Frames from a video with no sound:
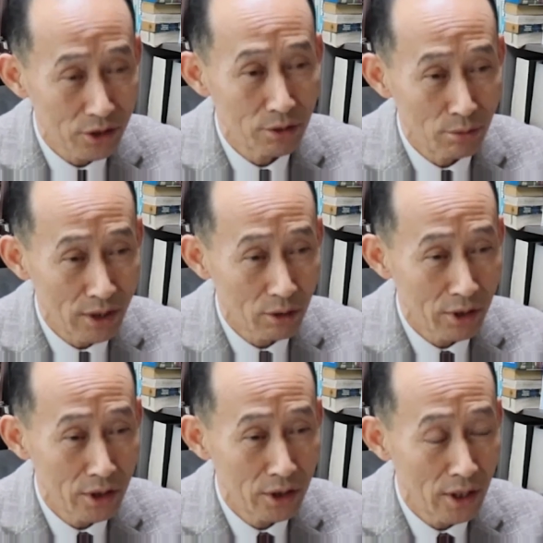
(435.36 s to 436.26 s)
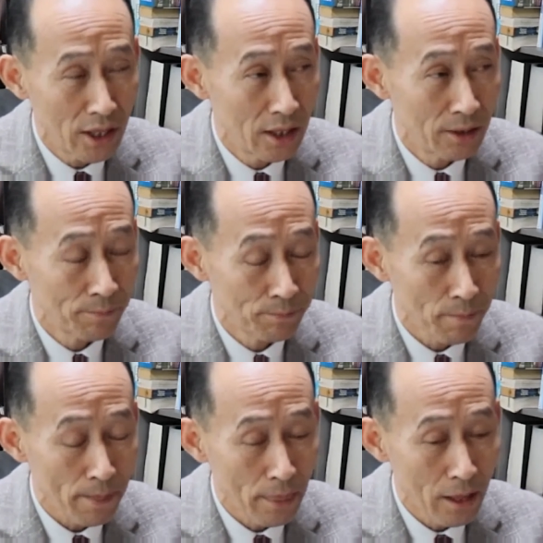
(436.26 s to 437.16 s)
is the Los Alamos
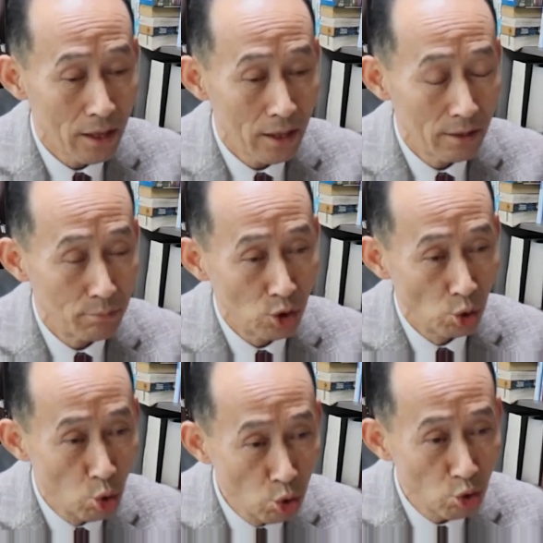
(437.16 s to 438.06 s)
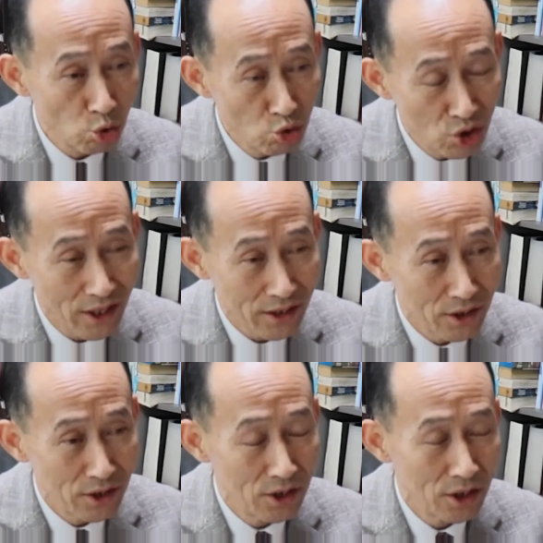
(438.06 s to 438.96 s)
National Laboratory in
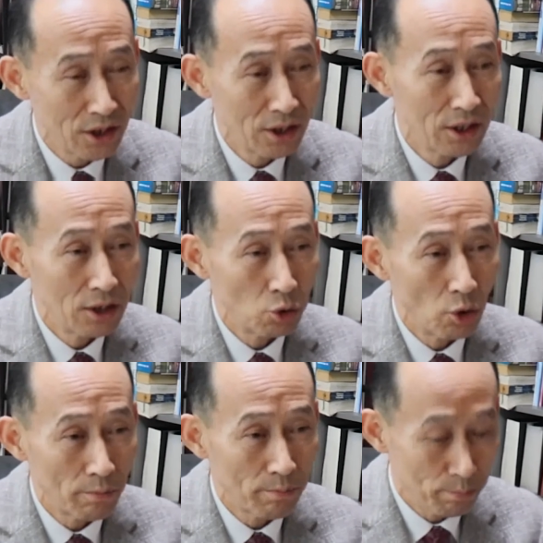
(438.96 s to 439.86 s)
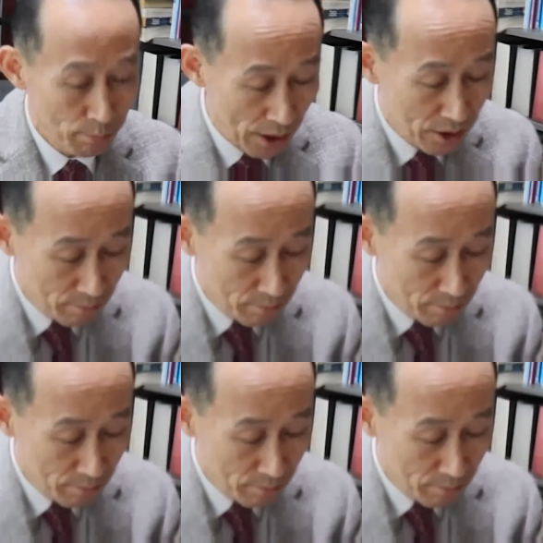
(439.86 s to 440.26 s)
California, USA. It is a